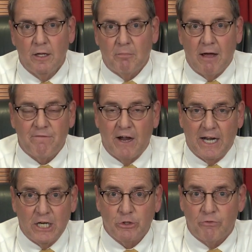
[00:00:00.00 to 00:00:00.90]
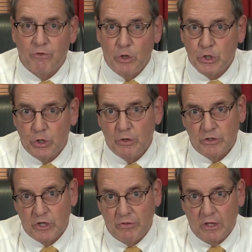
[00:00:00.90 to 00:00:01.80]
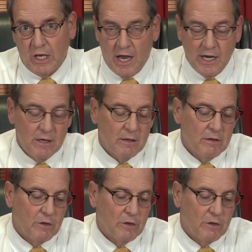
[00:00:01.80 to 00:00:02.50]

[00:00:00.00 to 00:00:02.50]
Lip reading: My financial future is on the line.